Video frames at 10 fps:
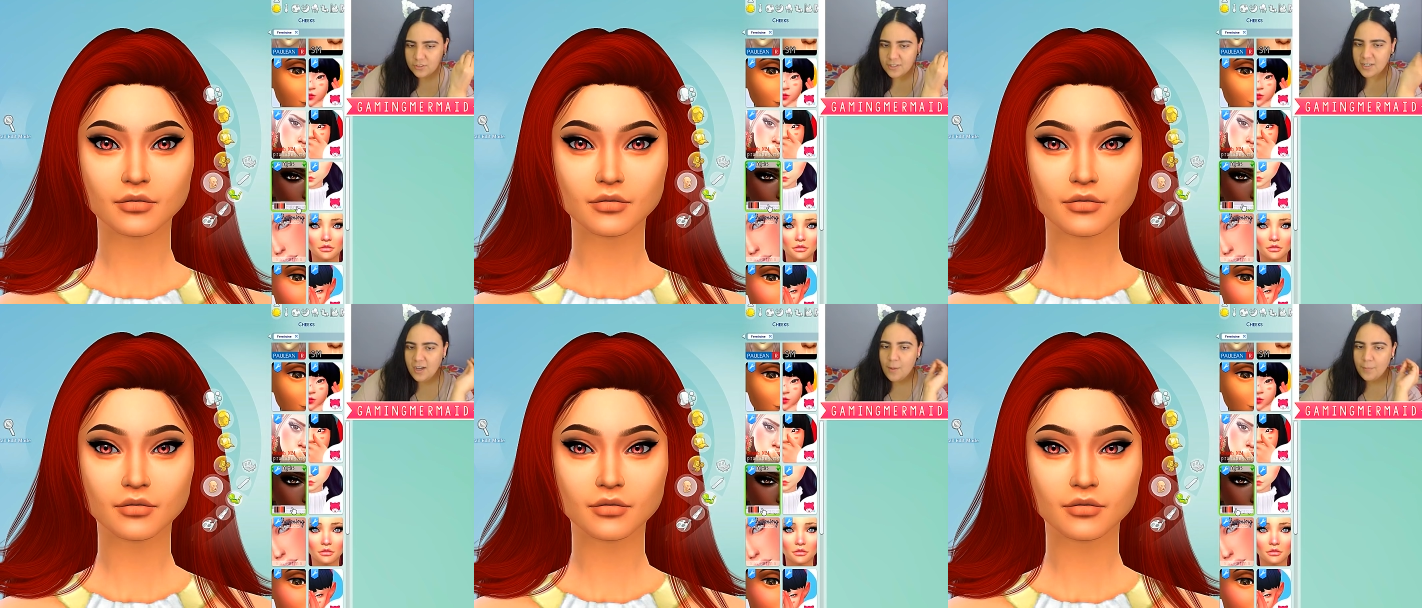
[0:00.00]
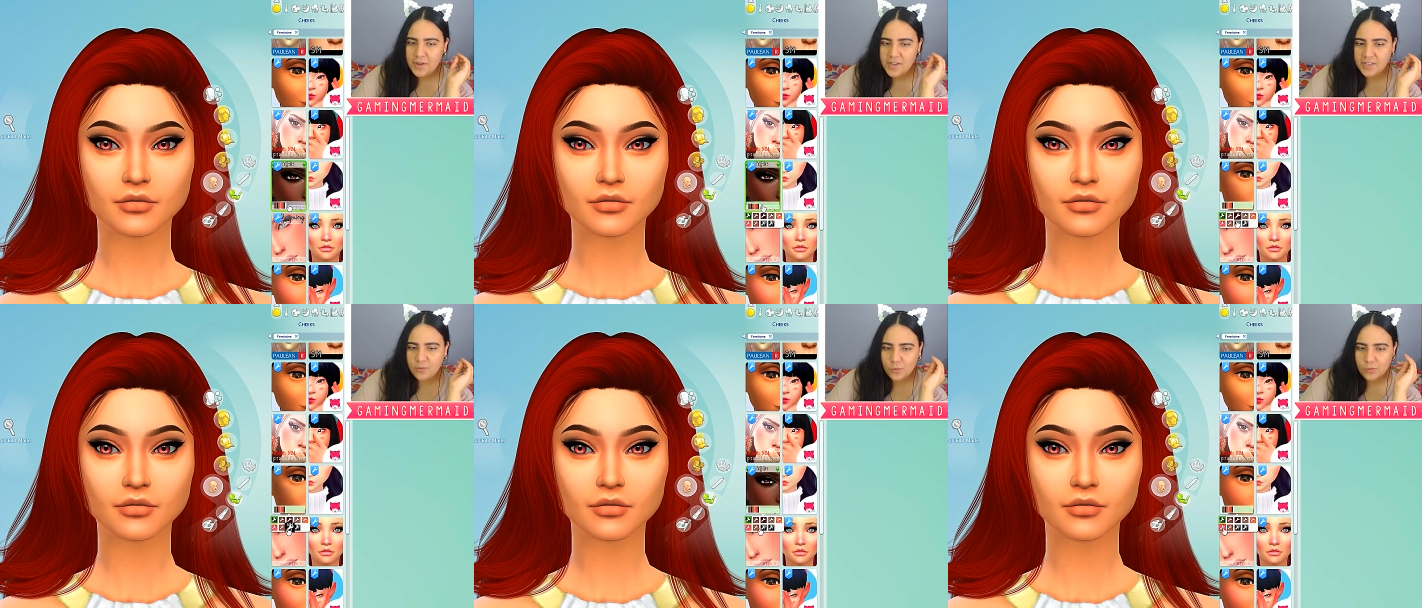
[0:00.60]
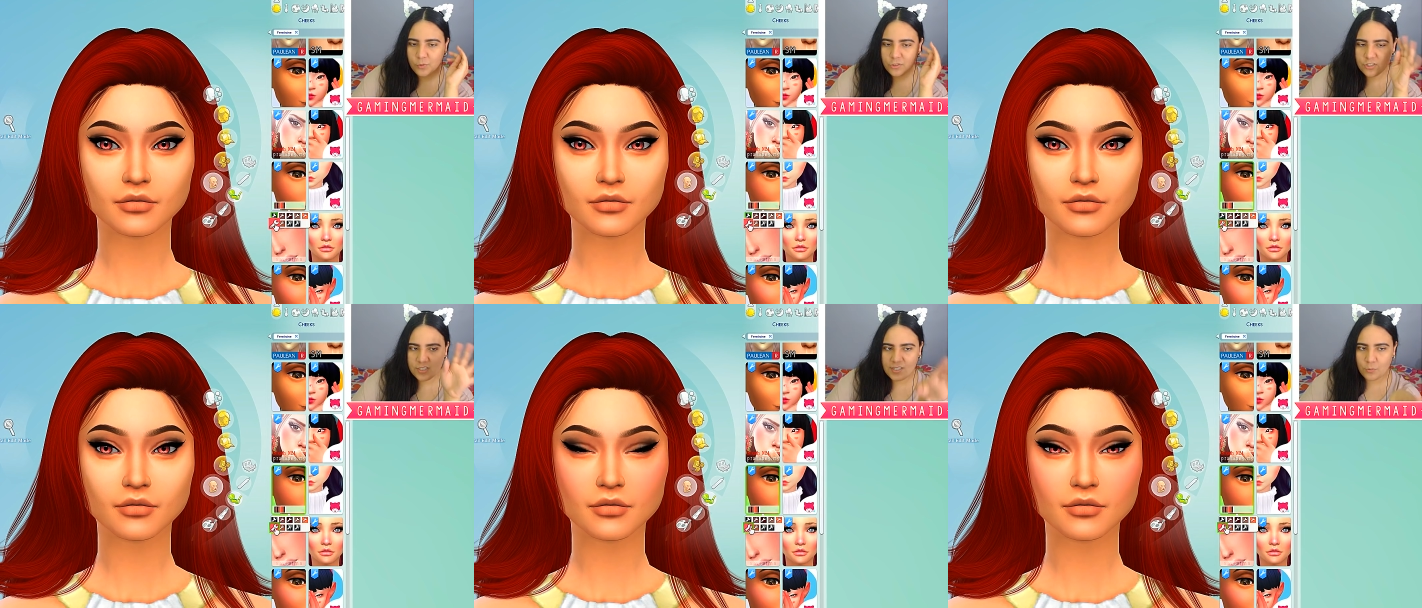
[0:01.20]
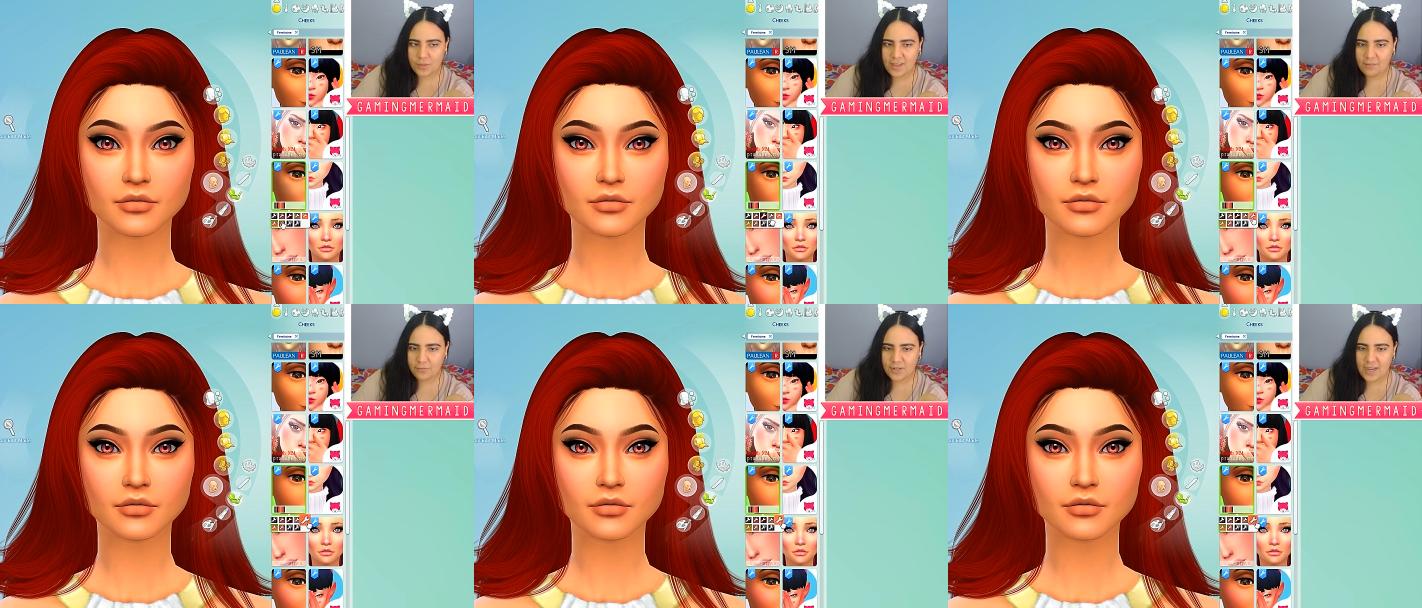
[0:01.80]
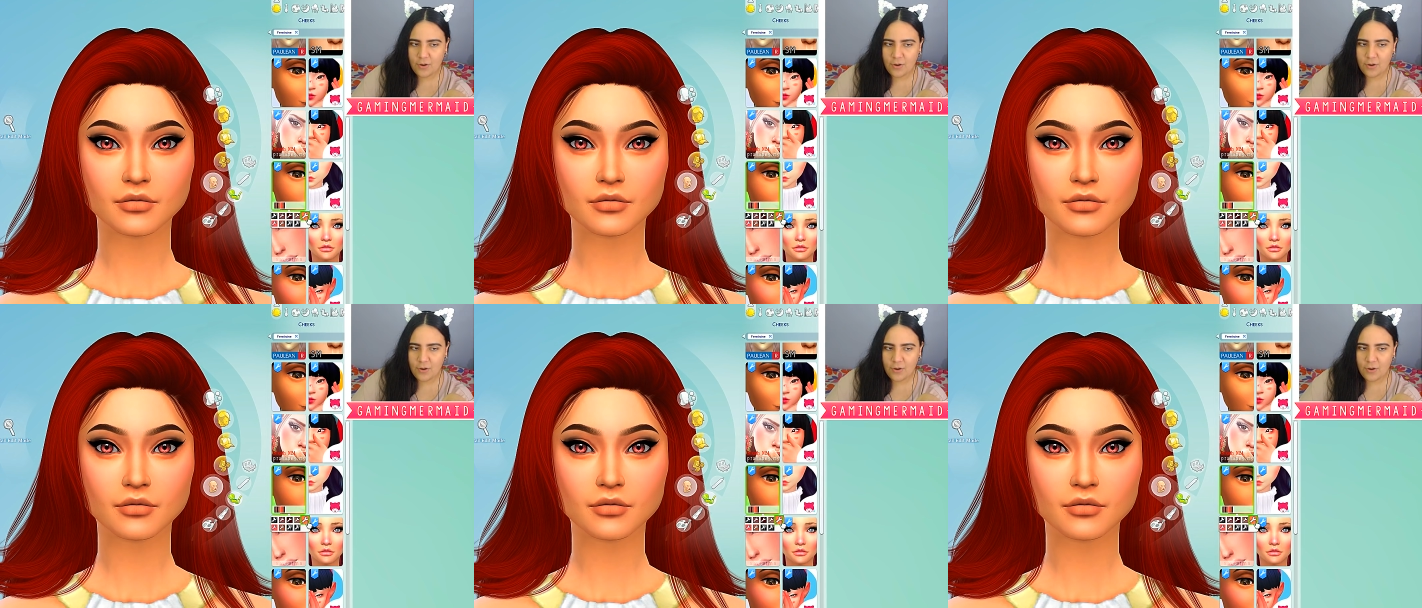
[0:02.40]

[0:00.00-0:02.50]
Speaker 1: look, but we'll just stick with that for now.